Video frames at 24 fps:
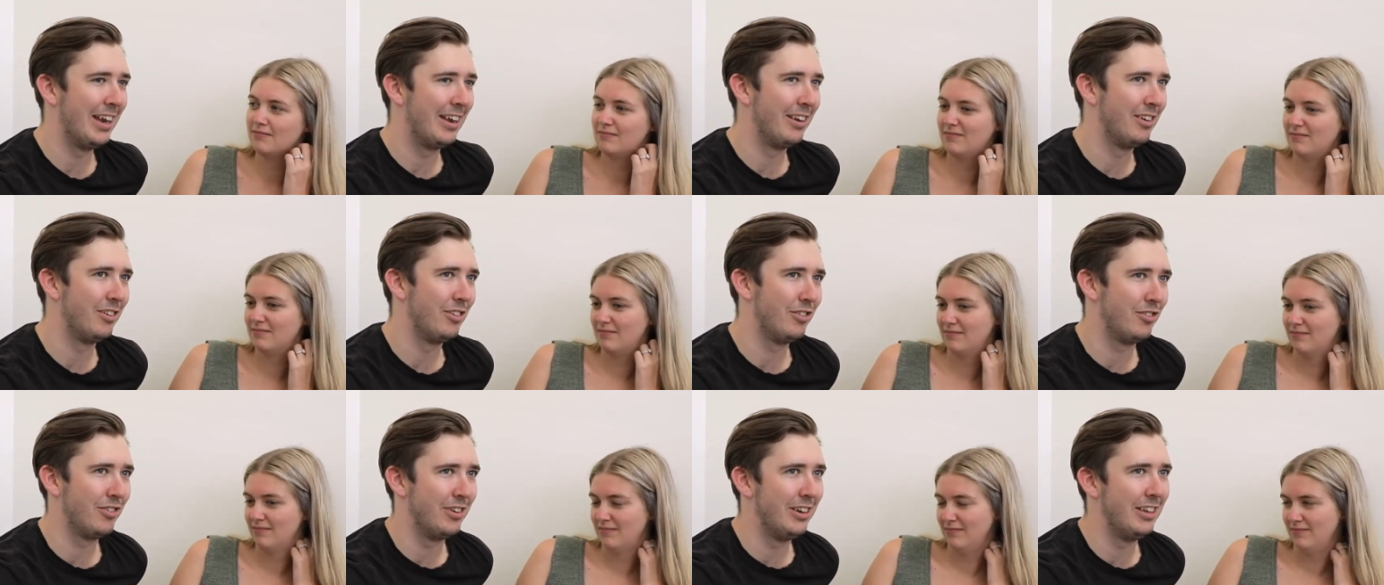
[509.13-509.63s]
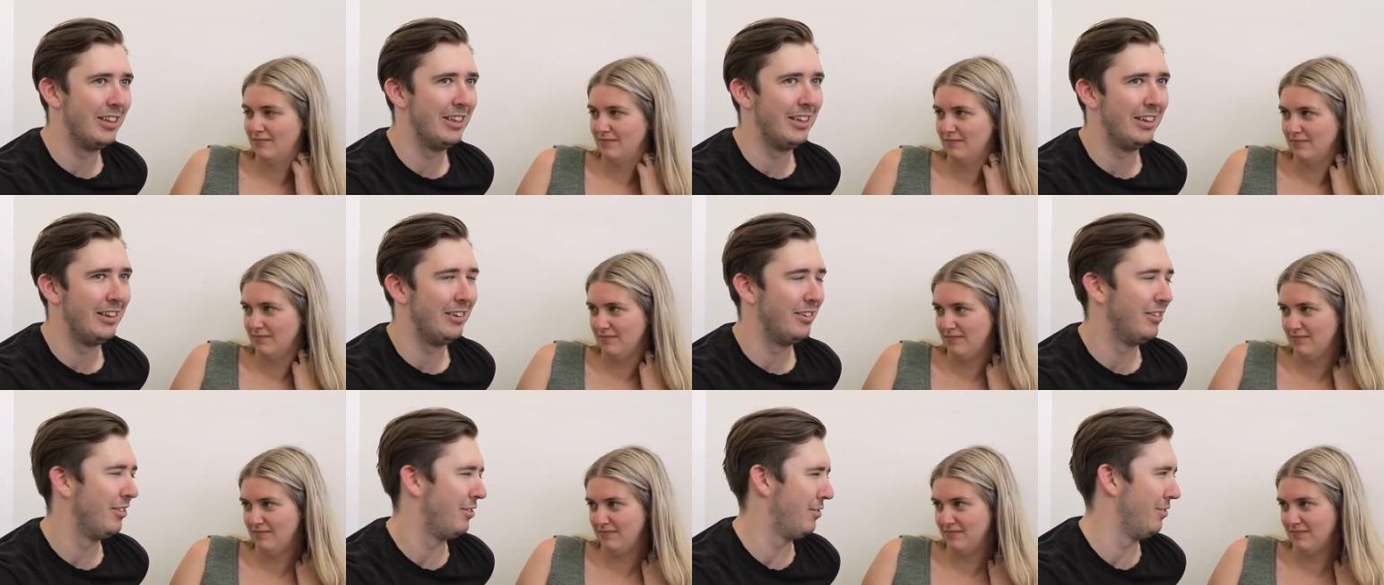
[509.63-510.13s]
Speaker 1: down the street
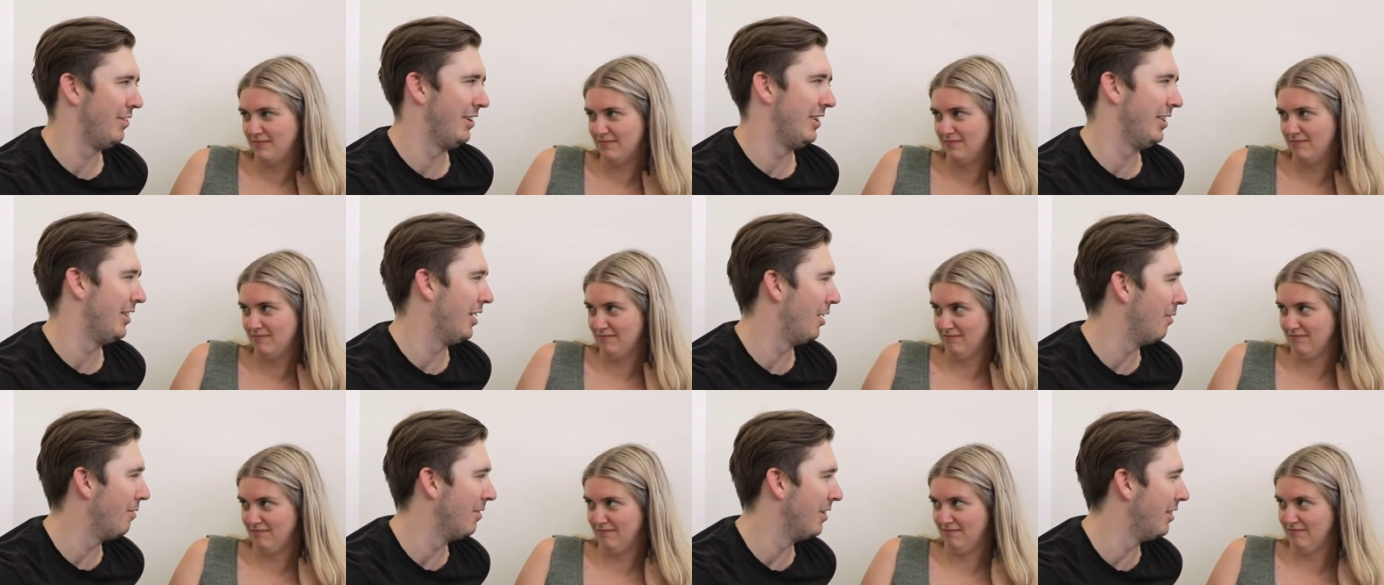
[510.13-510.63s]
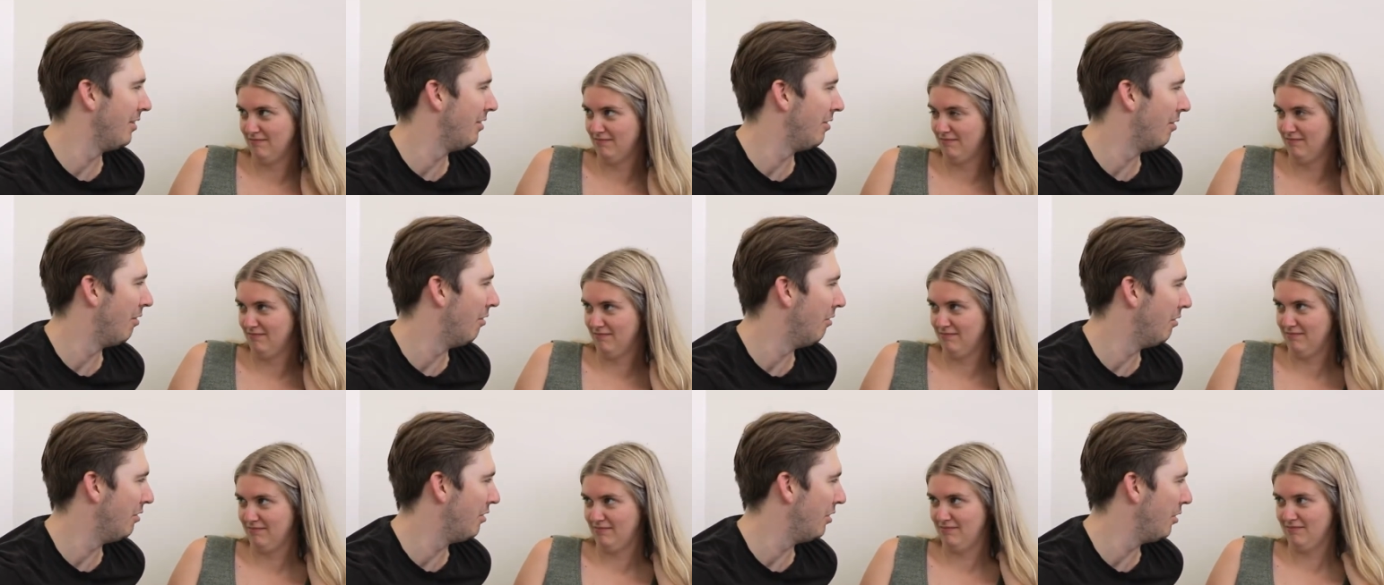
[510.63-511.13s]
that you just really don't want to
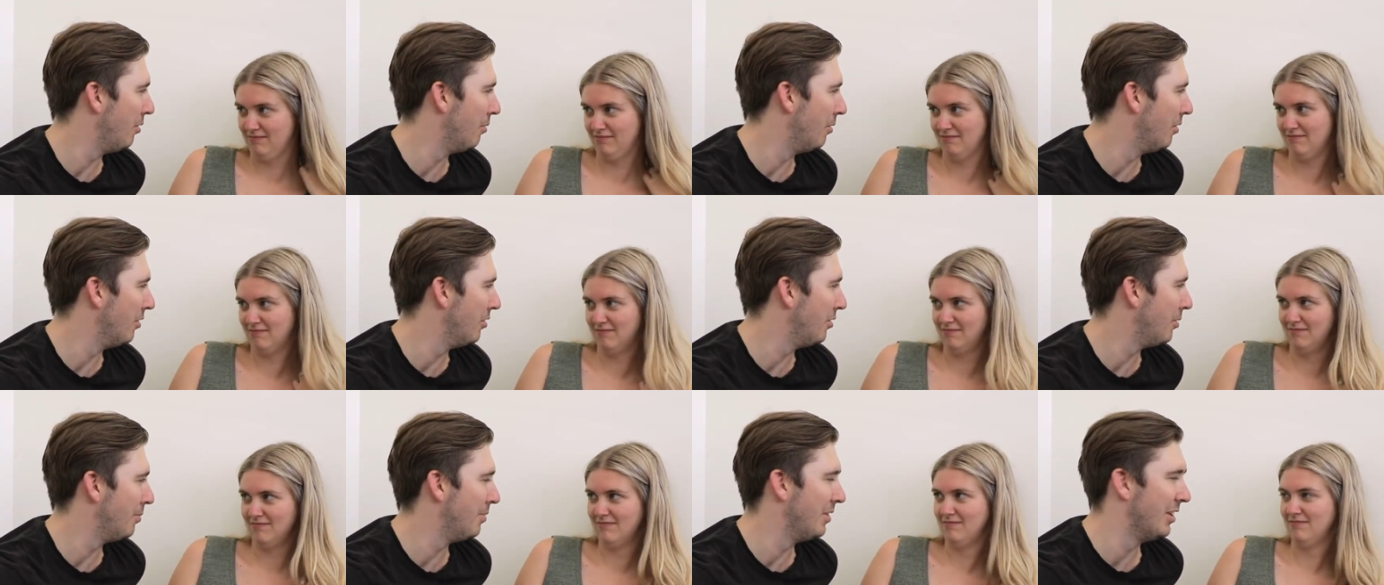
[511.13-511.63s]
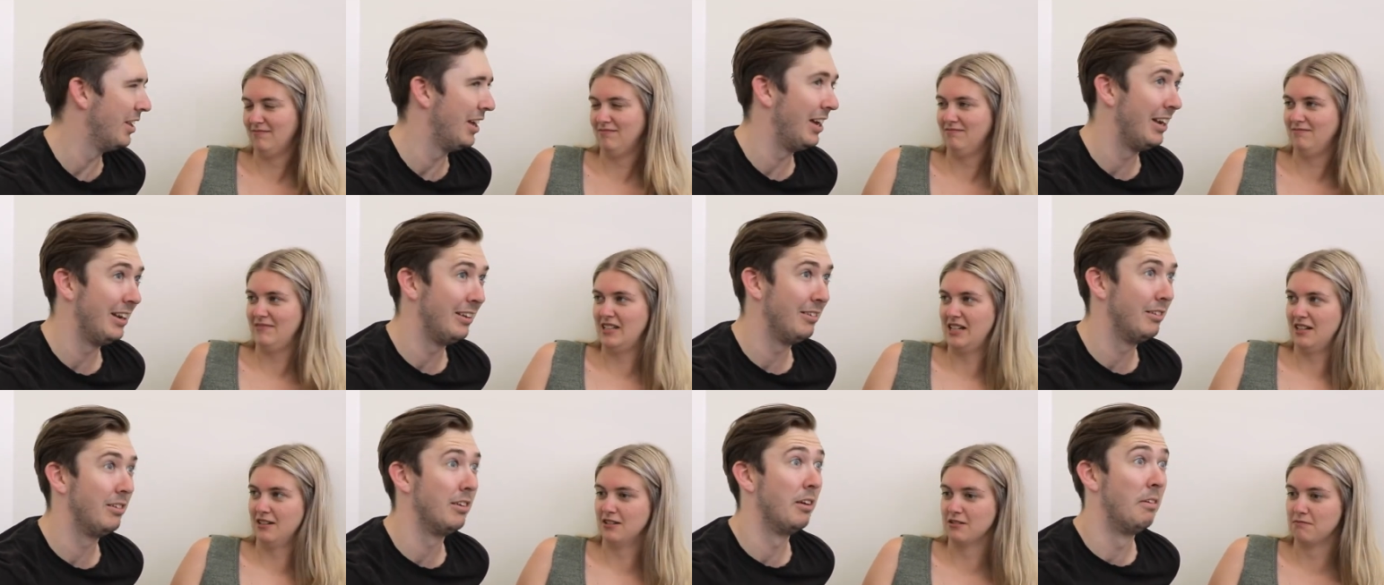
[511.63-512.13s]
talk to or something
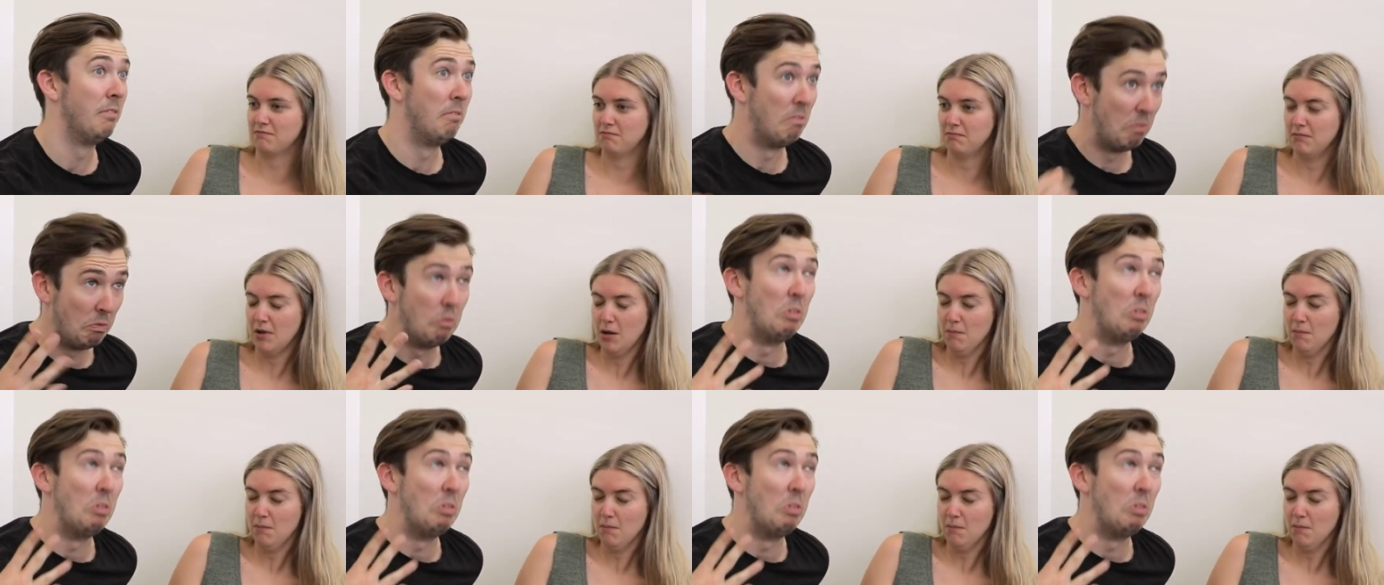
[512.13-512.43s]
like that. You just.